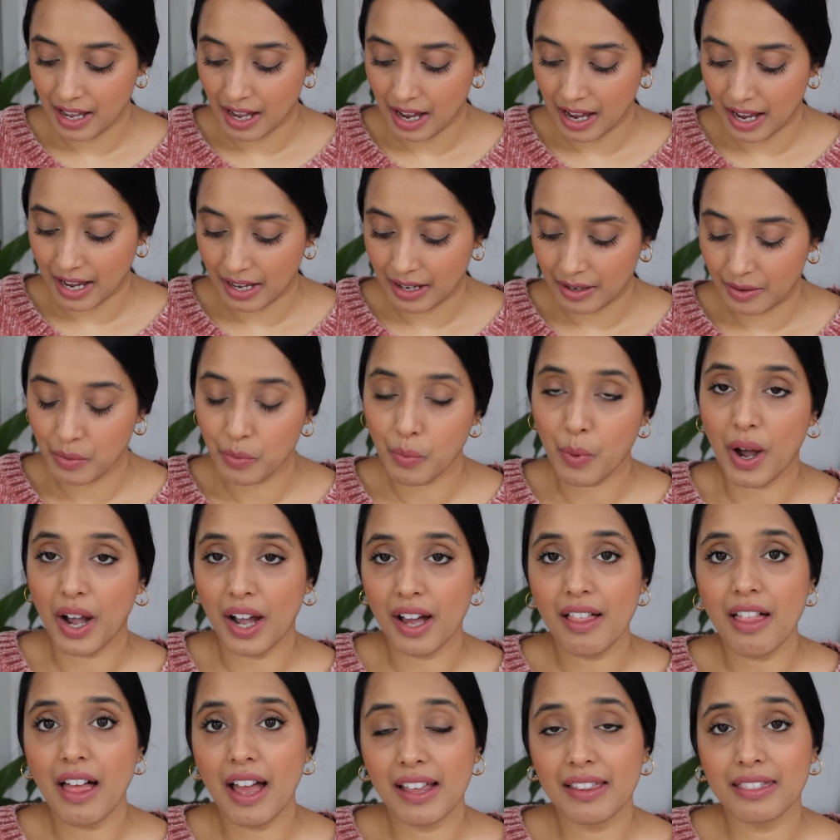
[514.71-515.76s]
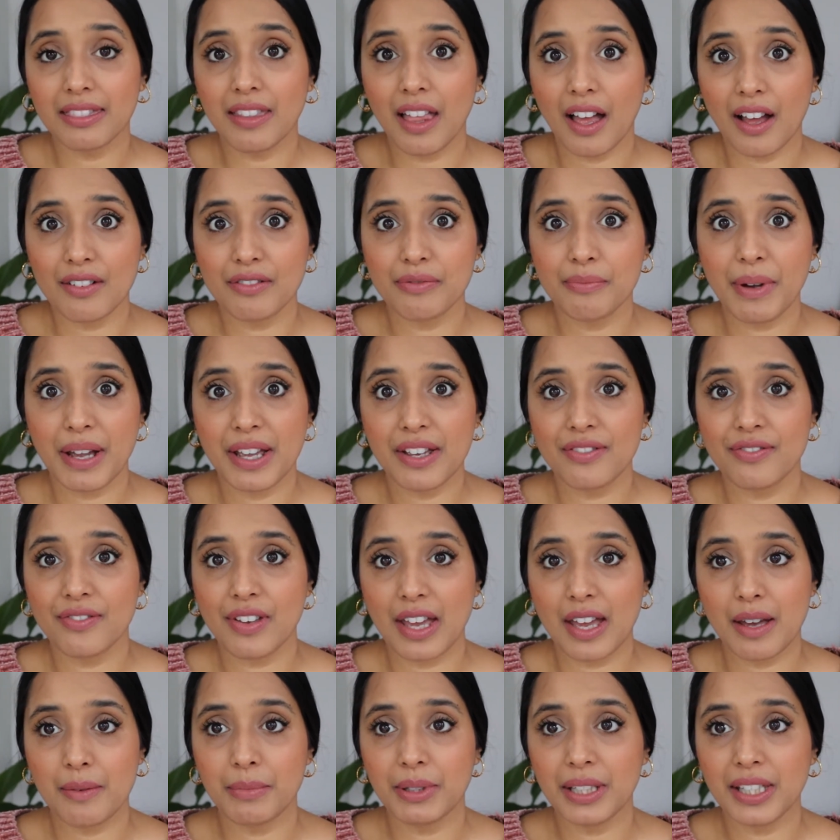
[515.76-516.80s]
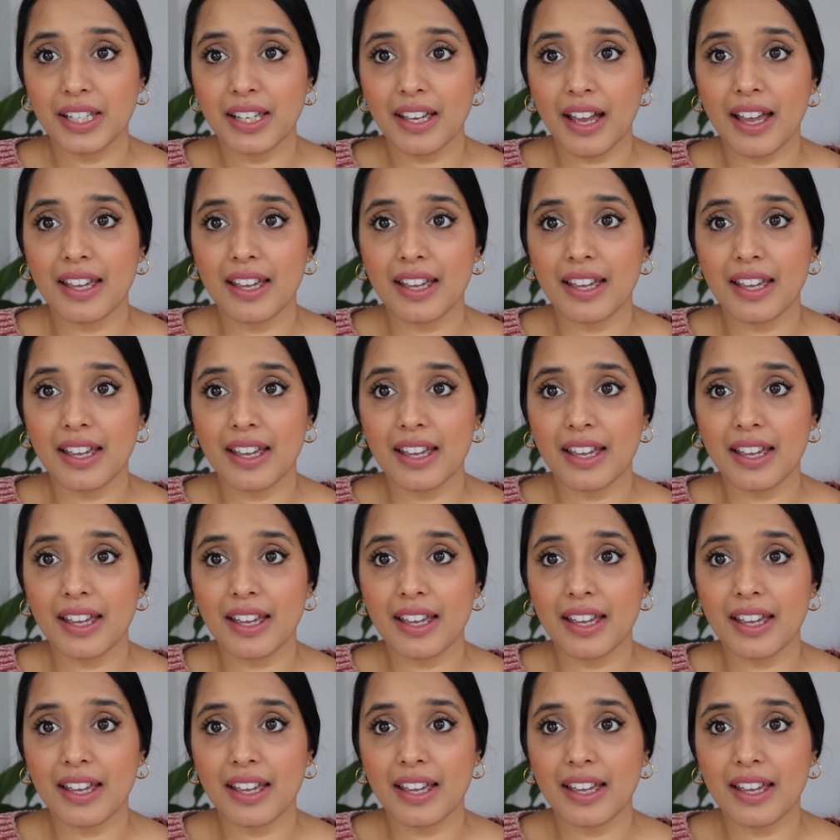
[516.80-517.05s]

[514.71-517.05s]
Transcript: while I love my family,